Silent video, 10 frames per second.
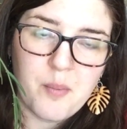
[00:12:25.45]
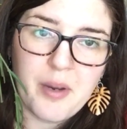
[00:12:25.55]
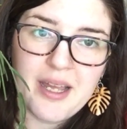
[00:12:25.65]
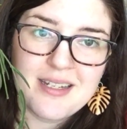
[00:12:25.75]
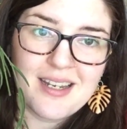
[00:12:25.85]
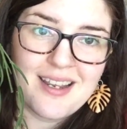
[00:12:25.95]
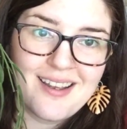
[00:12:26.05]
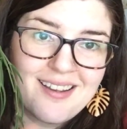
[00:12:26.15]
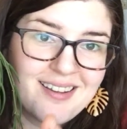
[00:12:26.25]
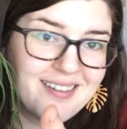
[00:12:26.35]
but
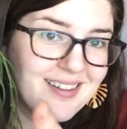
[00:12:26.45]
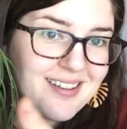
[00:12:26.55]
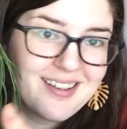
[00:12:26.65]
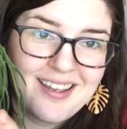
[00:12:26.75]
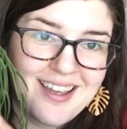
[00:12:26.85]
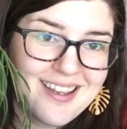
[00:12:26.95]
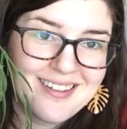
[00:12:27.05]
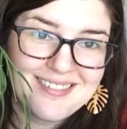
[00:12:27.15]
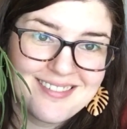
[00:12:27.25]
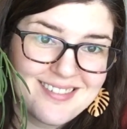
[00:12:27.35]

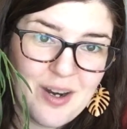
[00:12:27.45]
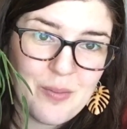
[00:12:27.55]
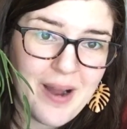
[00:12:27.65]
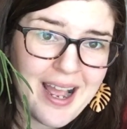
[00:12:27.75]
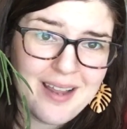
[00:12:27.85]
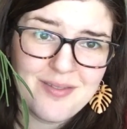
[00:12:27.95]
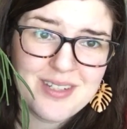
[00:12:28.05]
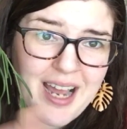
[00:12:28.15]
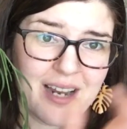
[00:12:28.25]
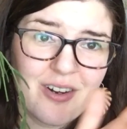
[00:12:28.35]
it
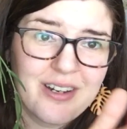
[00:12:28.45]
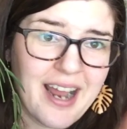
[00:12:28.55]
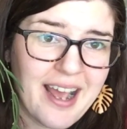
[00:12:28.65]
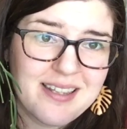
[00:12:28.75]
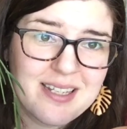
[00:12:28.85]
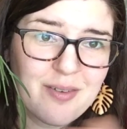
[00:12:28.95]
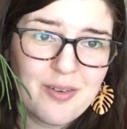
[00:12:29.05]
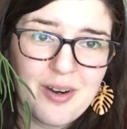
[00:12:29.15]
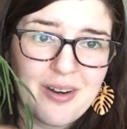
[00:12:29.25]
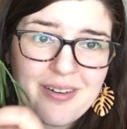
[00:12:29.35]
arrived, I couldn't ask
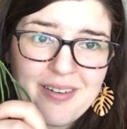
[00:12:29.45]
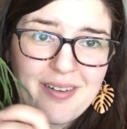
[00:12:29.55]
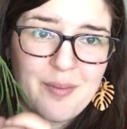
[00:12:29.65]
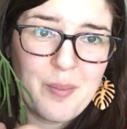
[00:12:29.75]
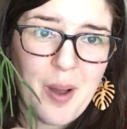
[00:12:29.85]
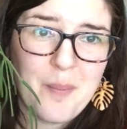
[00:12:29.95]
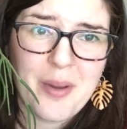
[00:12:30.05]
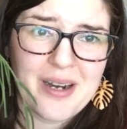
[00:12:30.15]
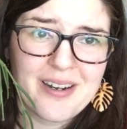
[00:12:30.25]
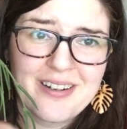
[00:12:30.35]
for a
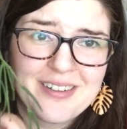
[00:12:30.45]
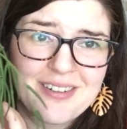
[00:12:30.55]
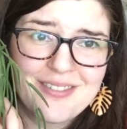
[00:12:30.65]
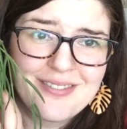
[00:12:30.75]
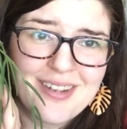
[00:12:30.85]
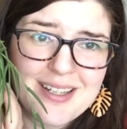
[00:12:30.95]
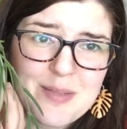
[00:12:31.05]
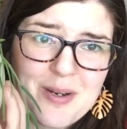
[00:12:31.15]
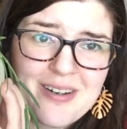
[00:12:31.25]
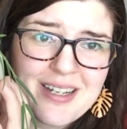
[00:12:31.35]
better
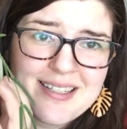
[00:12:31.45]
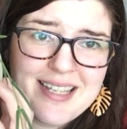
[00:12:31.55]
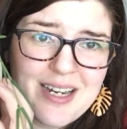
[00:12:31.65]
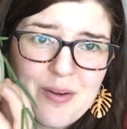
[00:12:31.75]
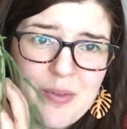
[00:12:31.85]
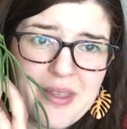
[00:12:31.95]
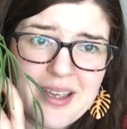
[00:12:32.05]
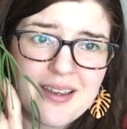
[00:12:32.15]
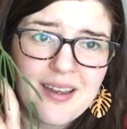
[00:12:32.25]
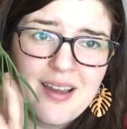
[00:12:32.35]
experience, I don't
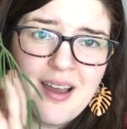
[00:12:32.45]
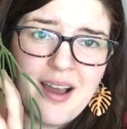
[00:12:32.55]
think,